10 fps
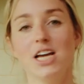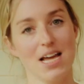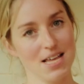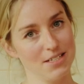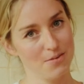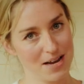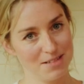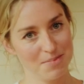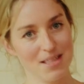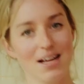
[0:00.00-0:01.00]
is a
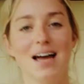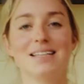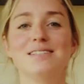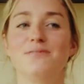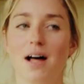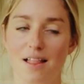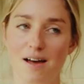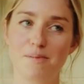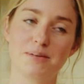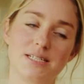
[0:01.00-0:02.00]
recipe that I
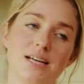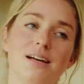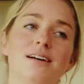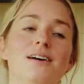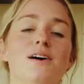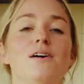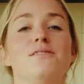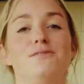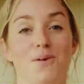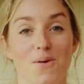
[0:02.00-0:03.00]
developed
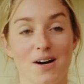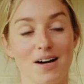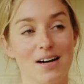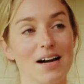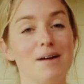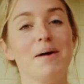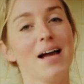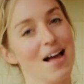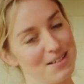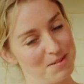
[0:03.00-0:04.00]
for my
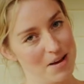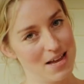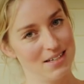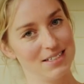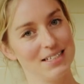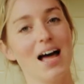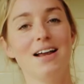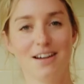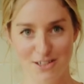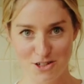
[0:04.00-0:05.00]
husband, a
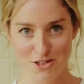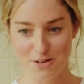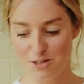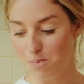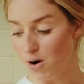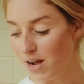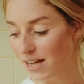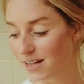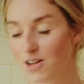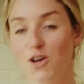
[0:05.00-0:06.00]
nice Jewish boy,
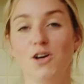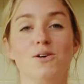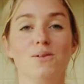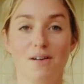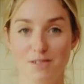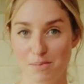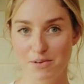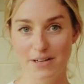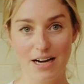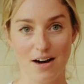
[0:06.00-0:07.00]
who loves a
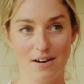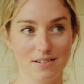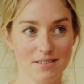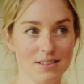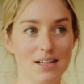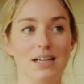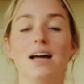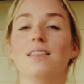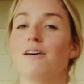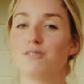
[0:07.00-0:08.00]
burrito,
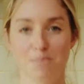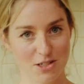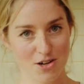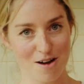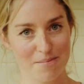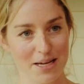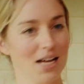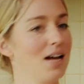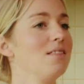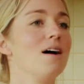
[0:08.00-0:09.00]
and loves pastrami,
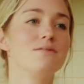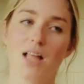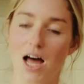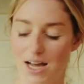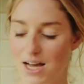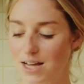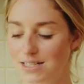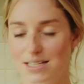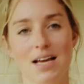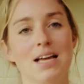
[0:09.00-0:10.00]
and loves
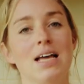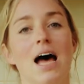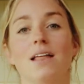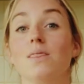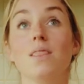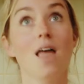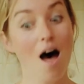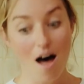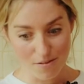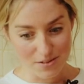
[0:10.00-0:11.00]
latkes, and
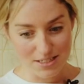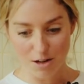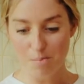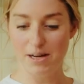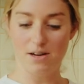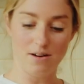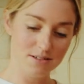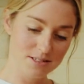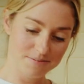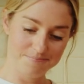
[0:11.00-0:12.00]
loves dill
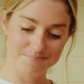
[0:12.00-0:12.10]
pickles,